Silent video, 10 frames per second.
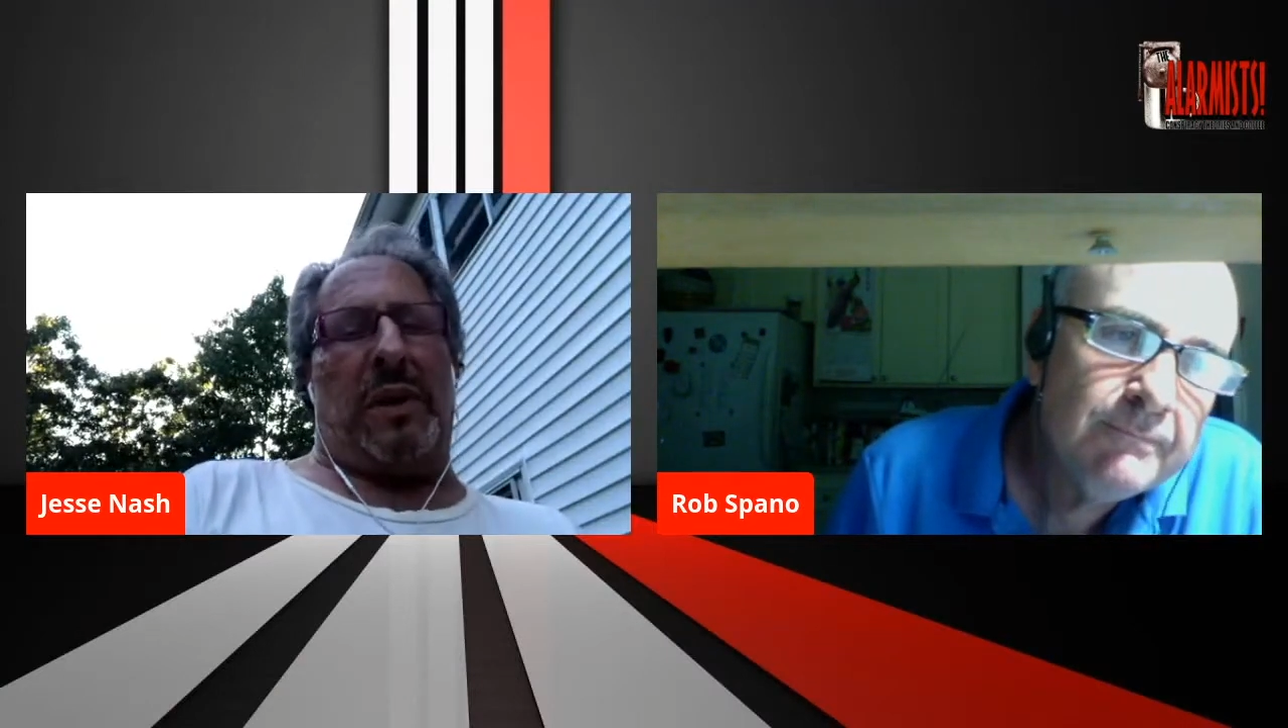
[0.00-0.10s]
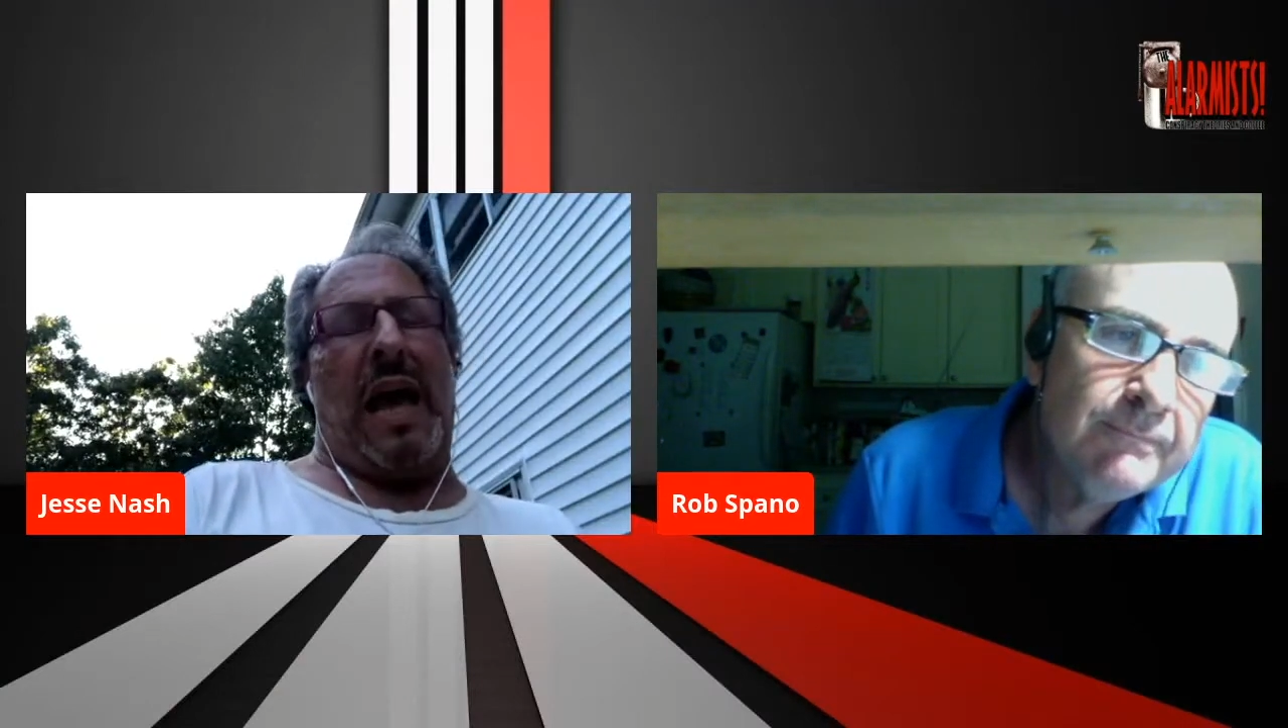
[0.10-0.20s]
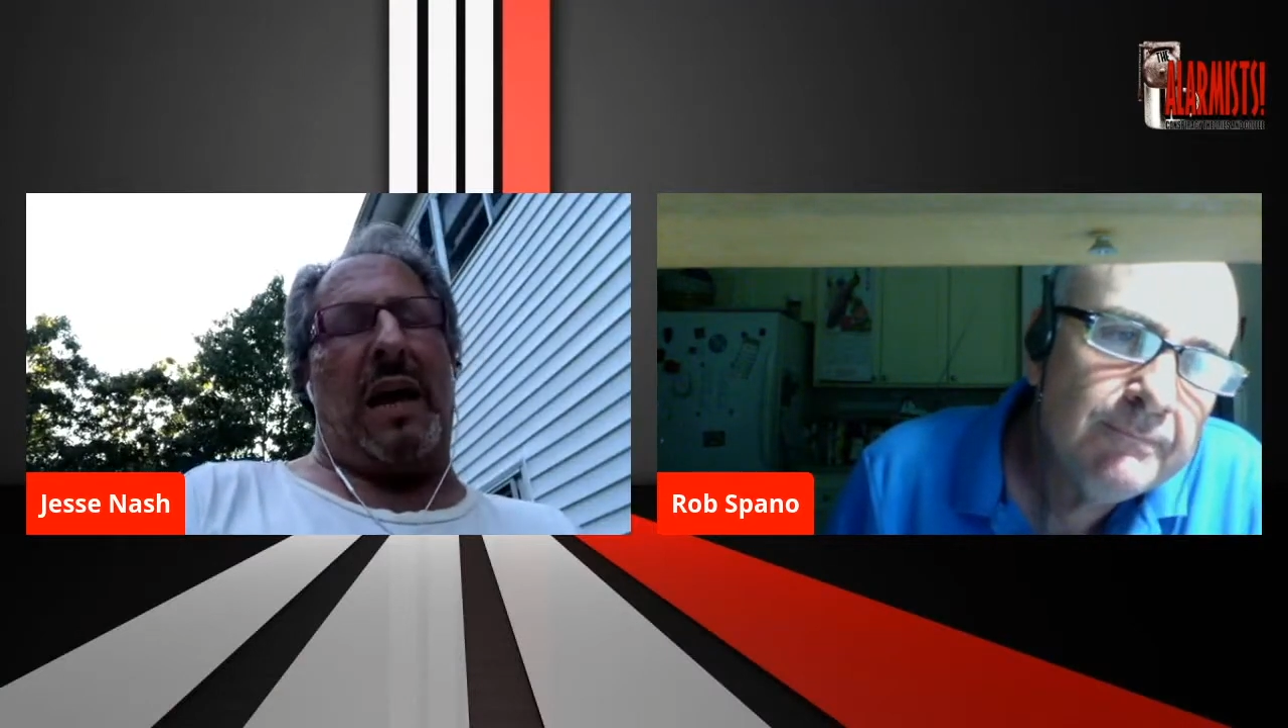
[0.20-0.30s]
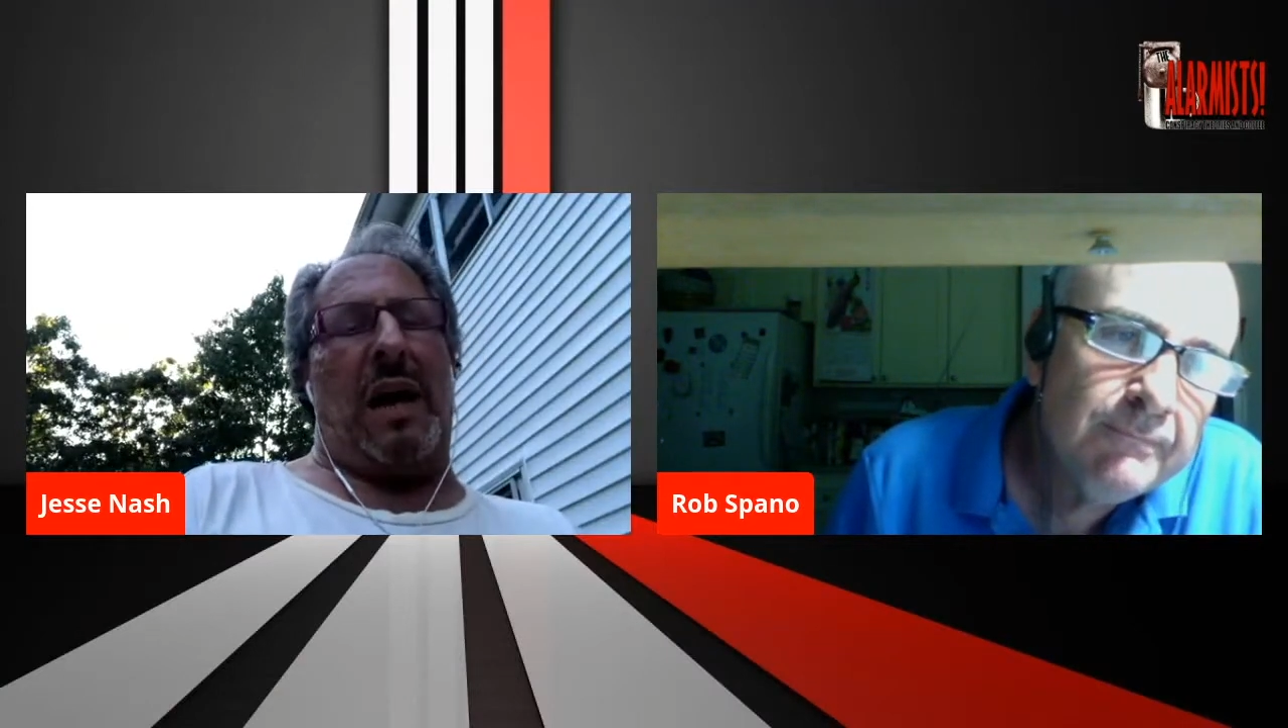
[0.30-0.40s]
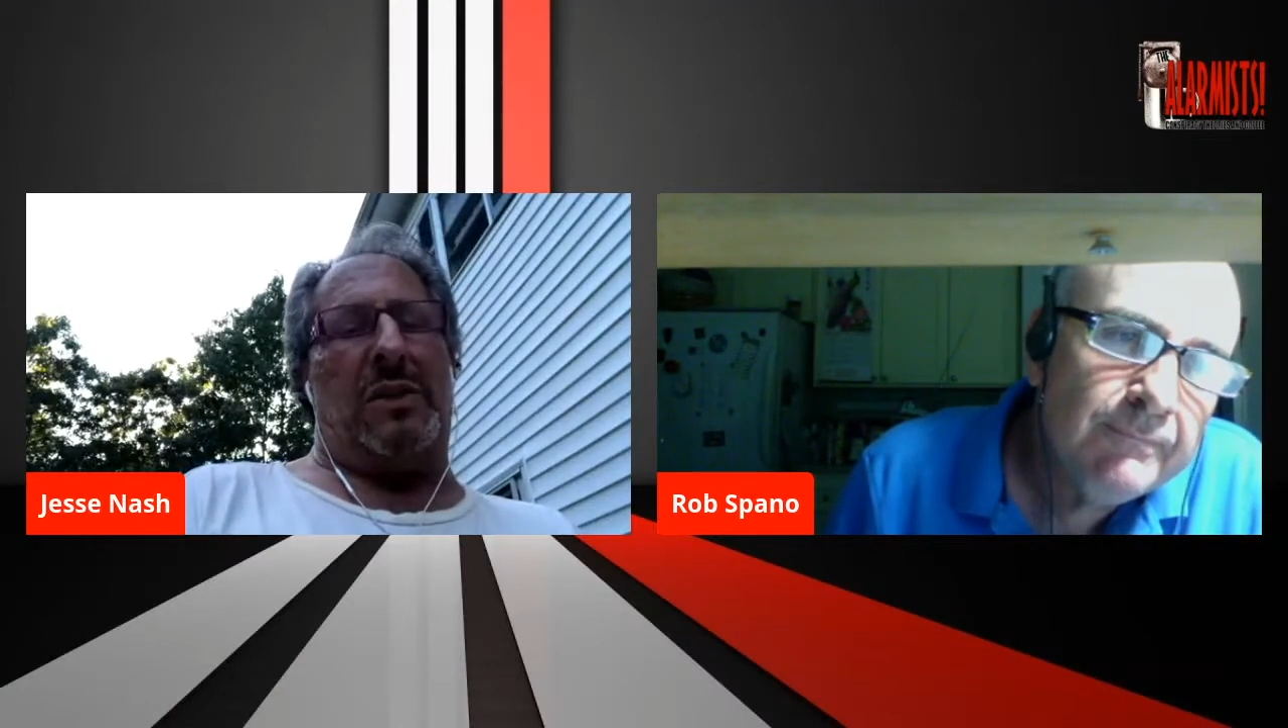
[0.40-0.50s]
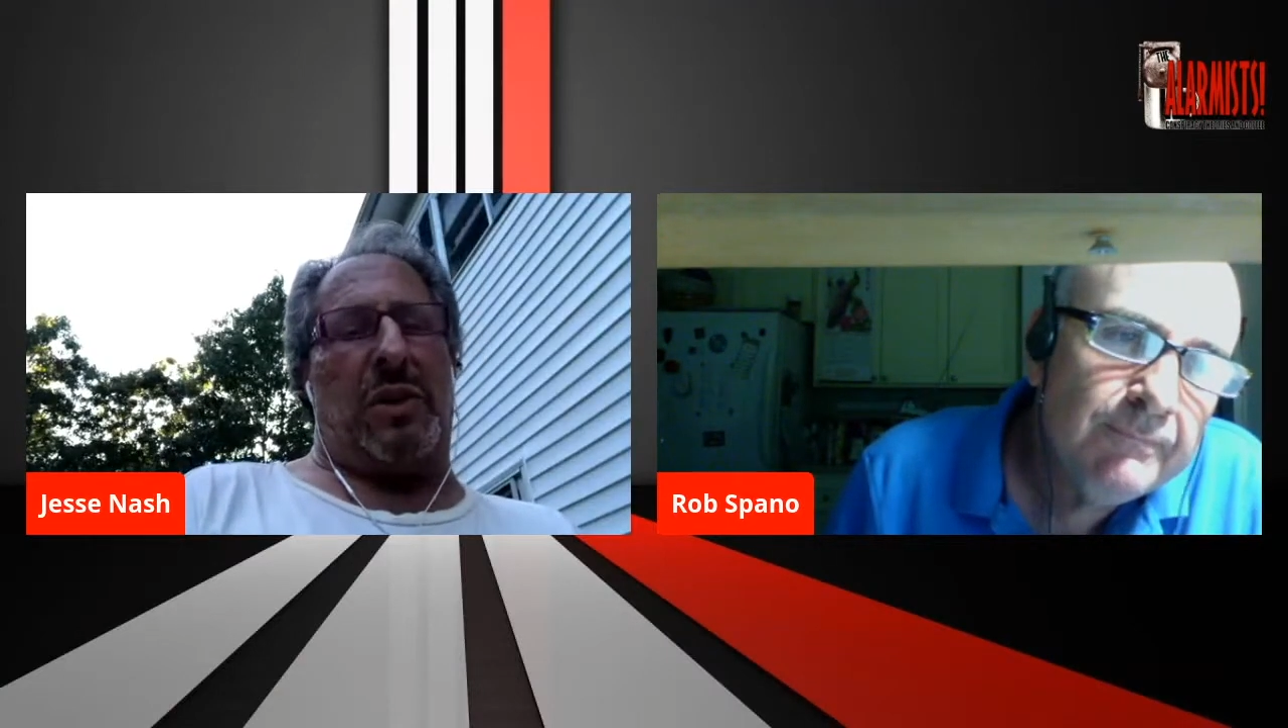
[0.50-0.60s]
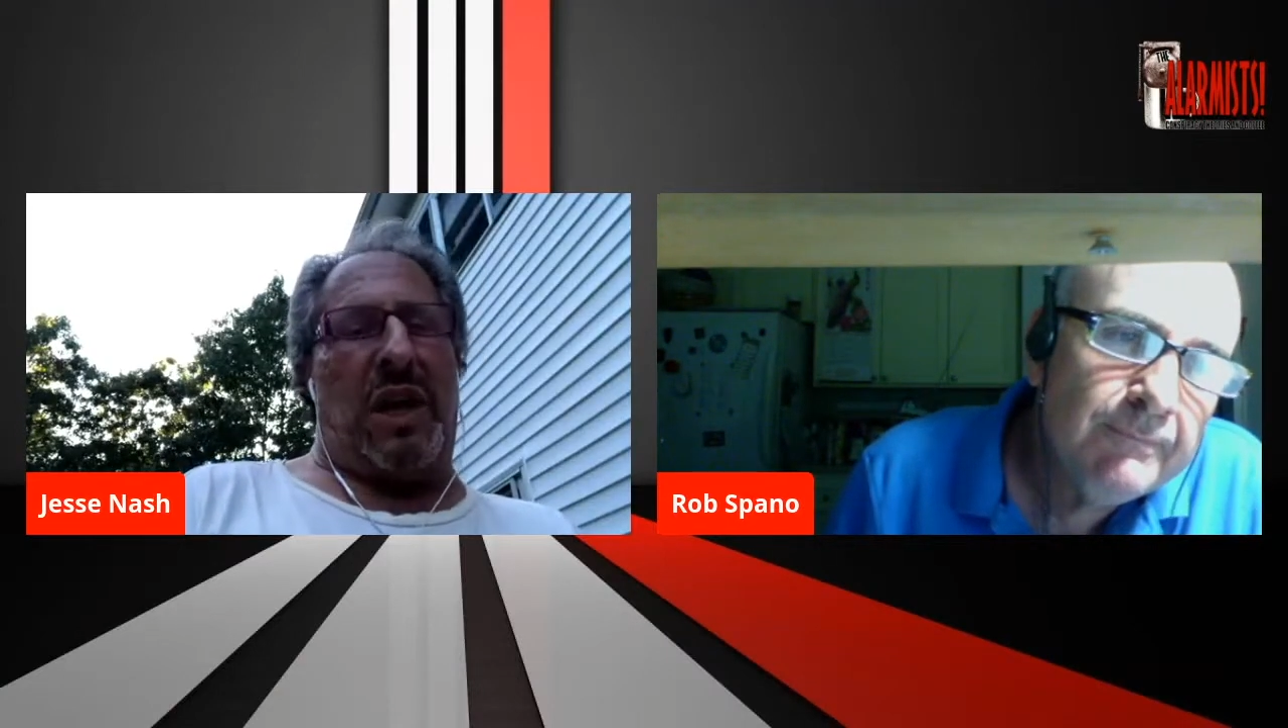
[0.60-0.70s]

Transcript: to hang on to.